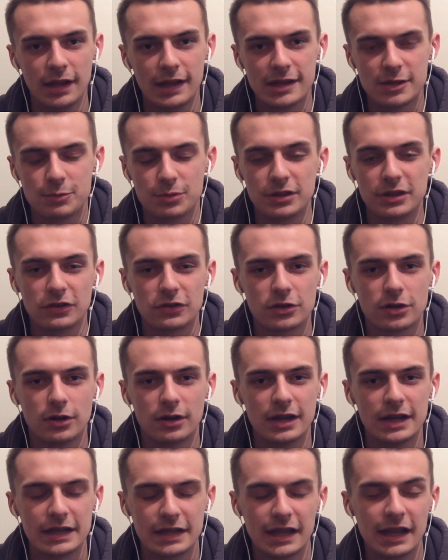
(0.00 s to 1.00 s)
to bring this
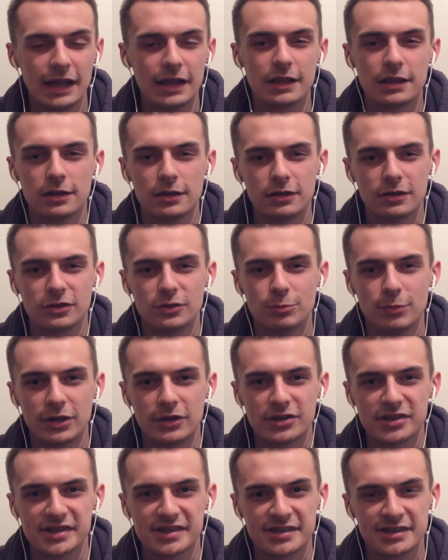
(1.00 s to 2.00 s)
guy in ahead of the likes of
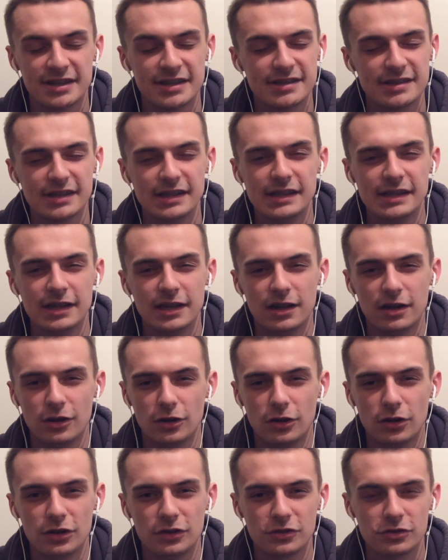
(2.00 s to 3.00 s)
Manchester City,
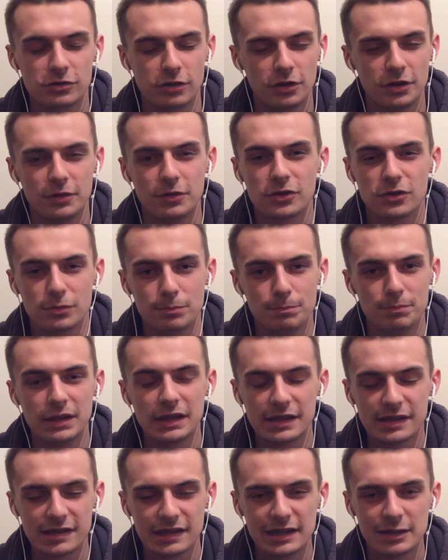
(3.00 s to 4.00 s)
Arsenal, and some
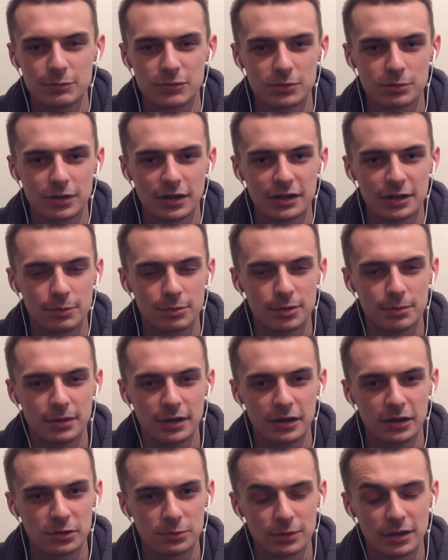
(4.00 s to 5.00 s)
big teams as well in the Premier
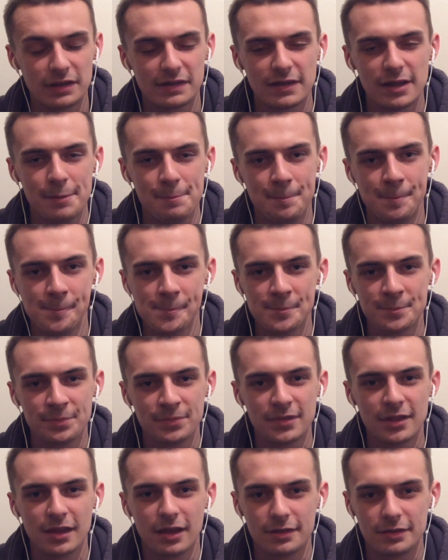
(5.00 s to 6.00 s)
League as well as them,
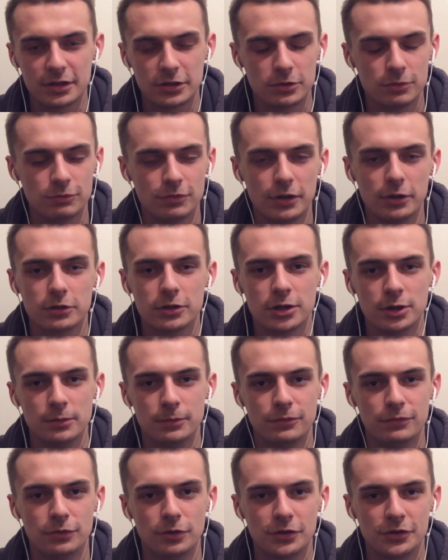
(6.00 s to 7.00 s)
I think it's a real coup
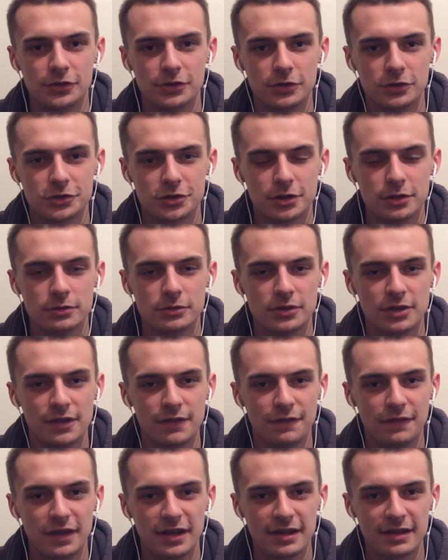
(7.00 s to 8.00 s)
for us, and it shows the
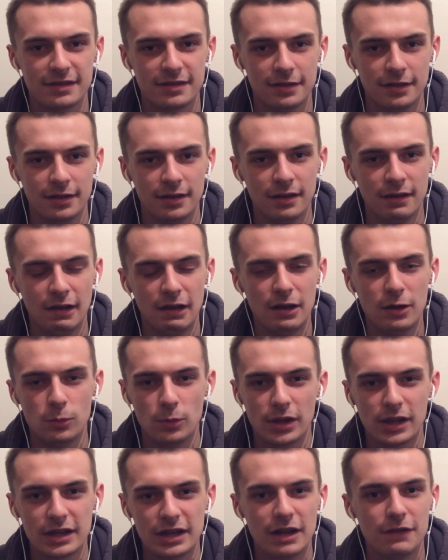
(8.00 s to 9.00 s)
effects that
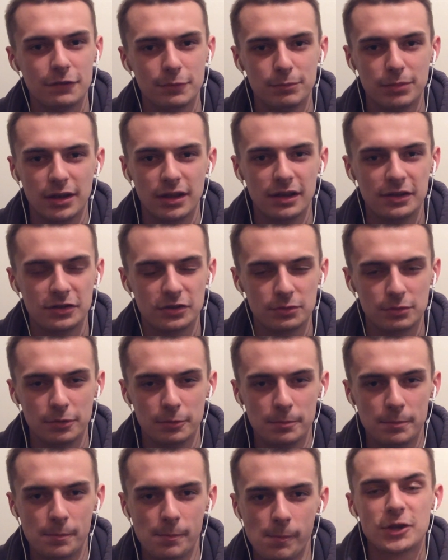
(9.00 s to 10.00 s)
we can have on players as
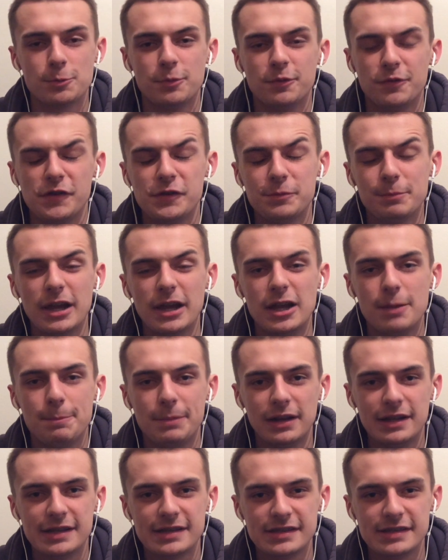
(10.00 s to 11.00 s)
well. Some of his main
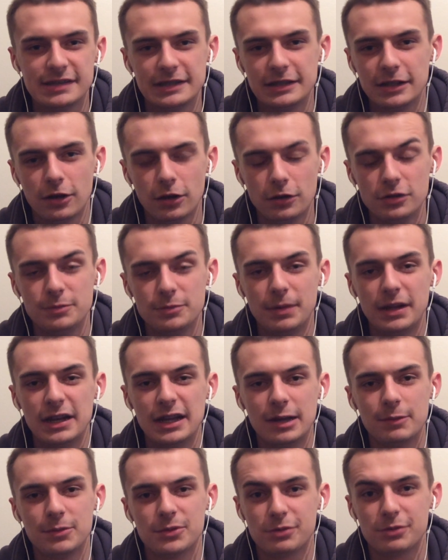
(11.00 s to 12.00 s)
abilities include being
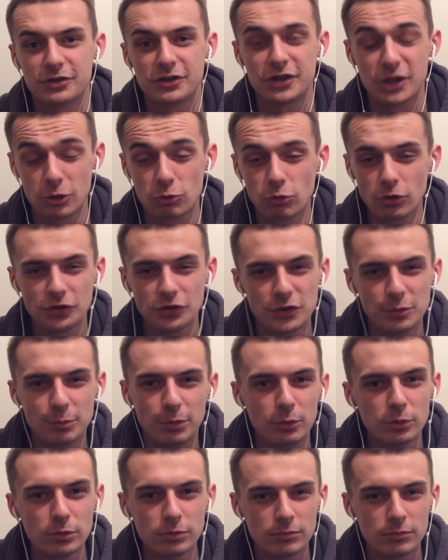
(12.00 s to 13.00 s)
able to actually cross the
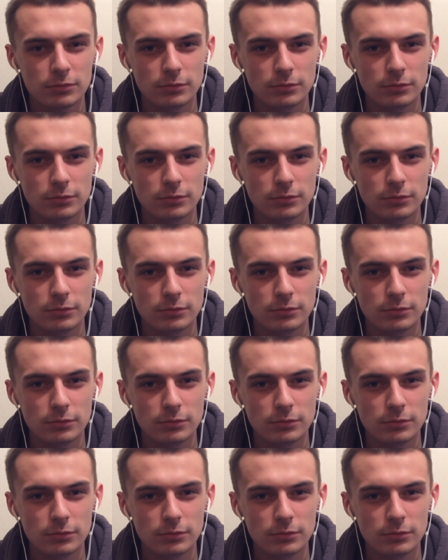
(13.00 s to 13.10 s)
ball,